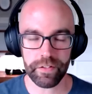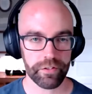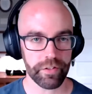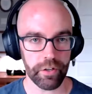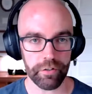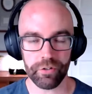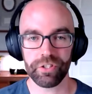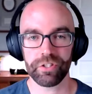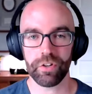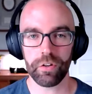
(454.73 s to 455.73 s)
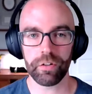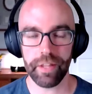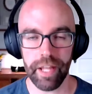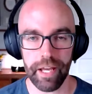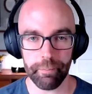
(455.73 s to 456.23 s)
because there just aren't
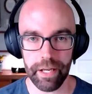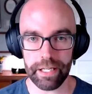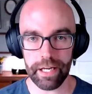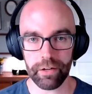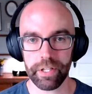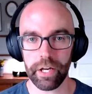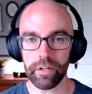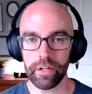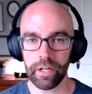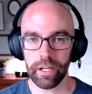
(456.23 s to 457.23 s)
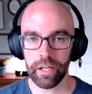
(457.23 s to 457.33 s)
that many out there.